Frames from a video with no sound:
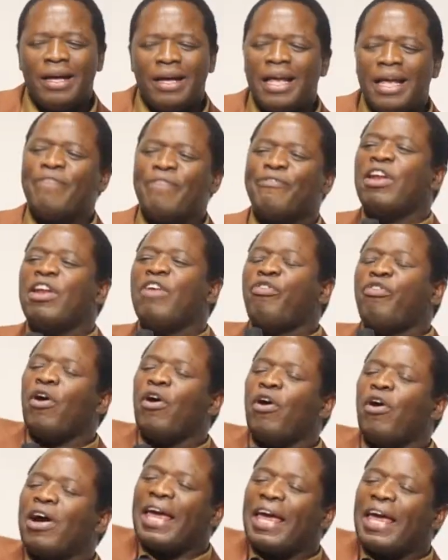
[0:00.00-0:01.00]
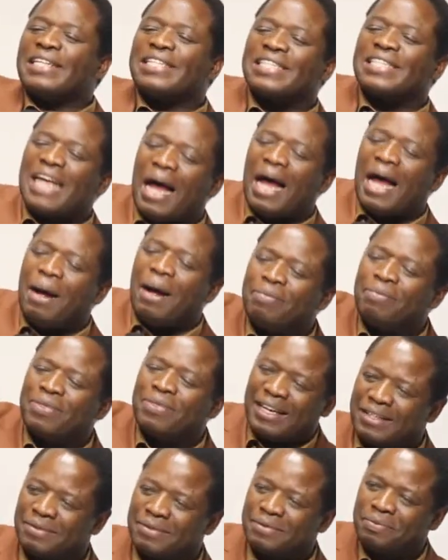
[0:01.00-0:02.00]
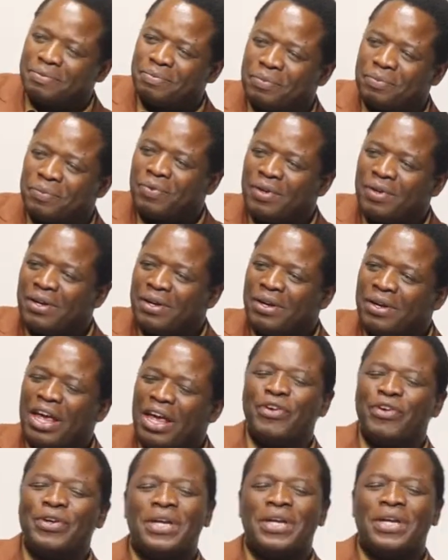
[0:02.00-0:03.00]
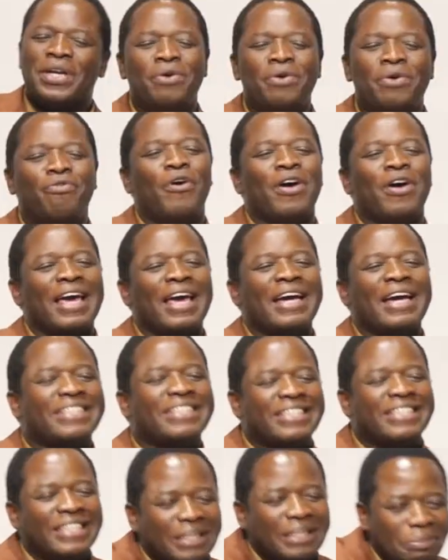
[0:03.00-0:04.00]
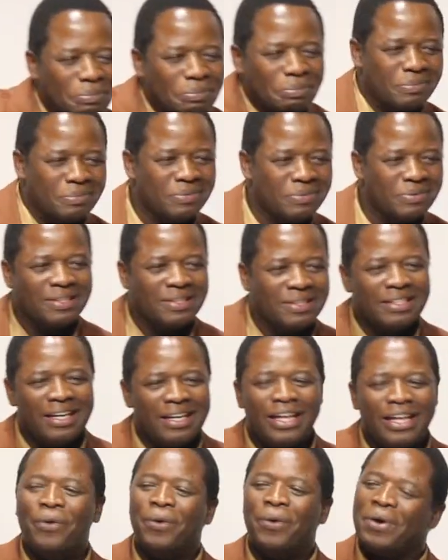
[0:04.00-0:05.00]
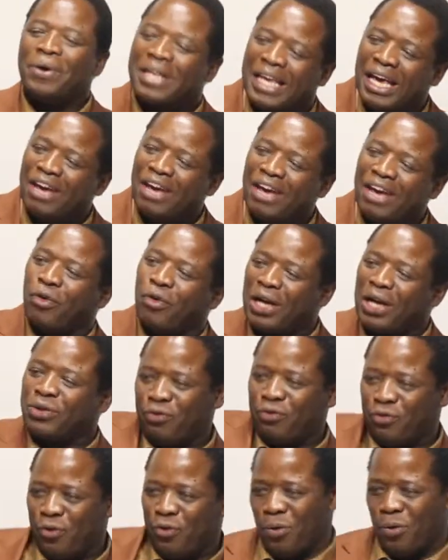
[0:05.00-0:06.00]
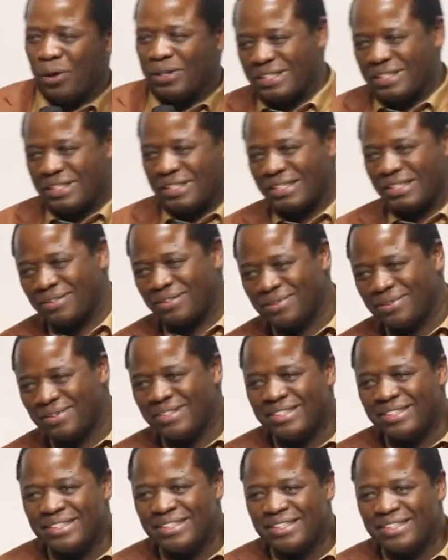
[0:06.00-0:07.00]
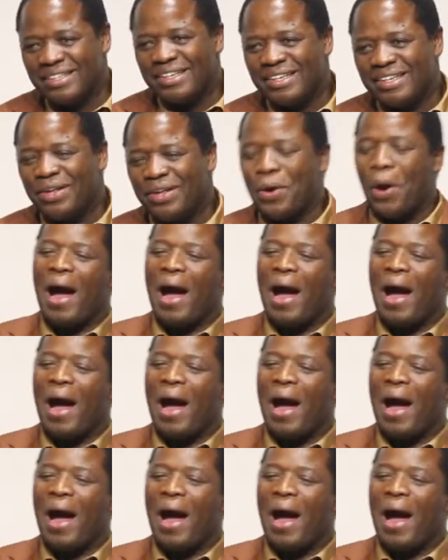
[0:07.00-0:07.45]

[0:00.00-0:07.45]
Even if you forget something, if you didn't forget Him, He will give you what you forgot. Your